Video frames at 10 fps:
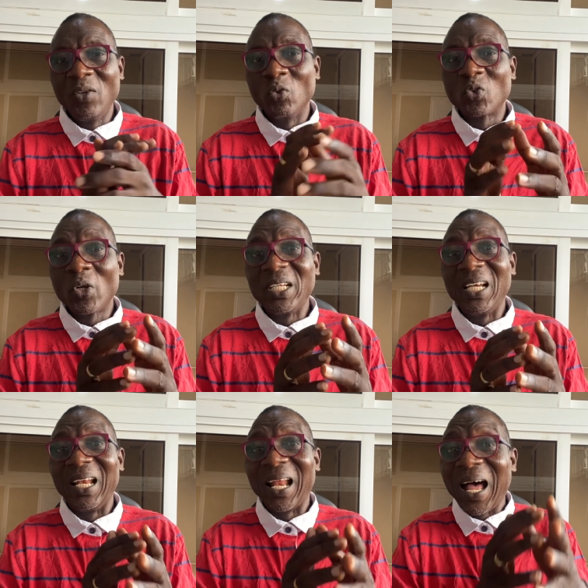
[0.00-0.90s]
You study
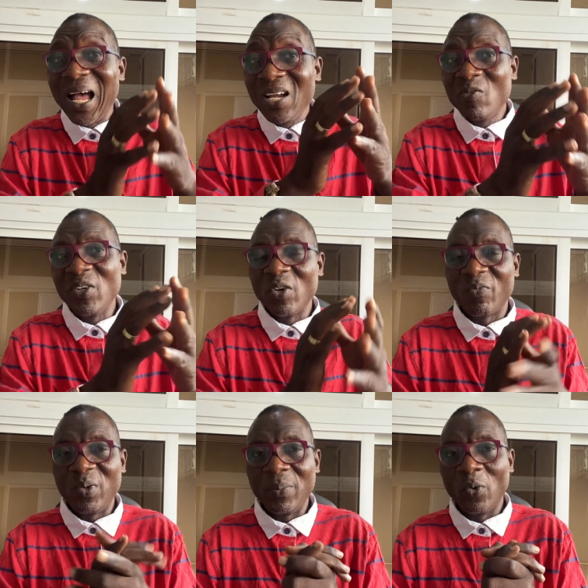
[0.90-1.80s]
the language
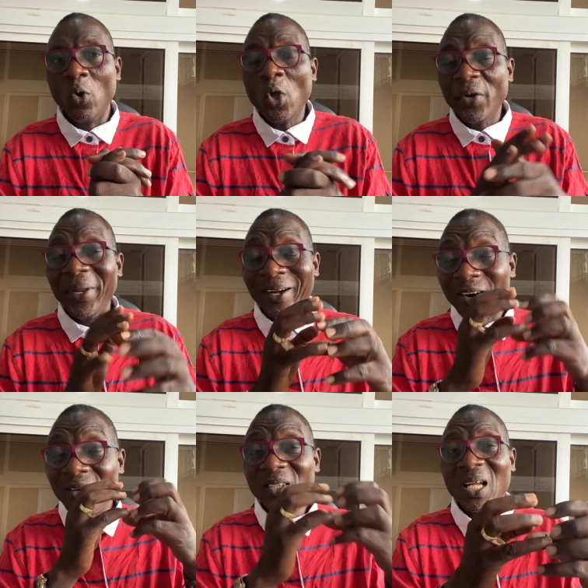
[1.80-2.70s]
of people, the
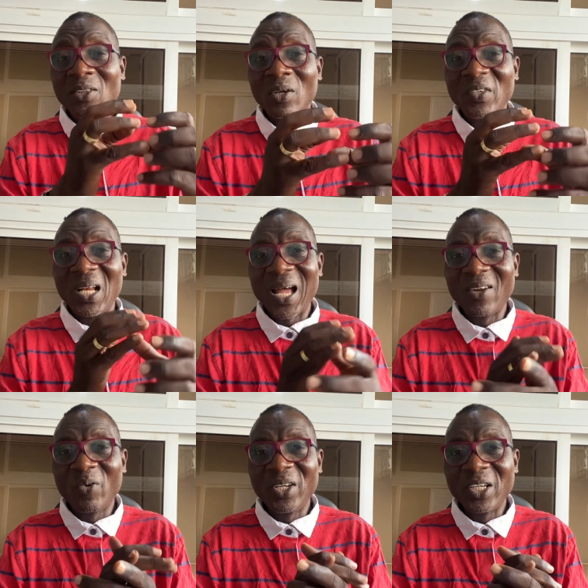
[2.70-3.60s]
content of the
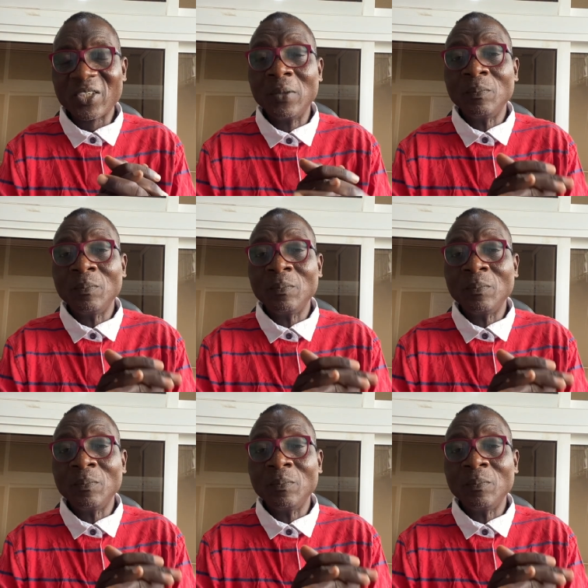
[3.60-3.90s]
languages,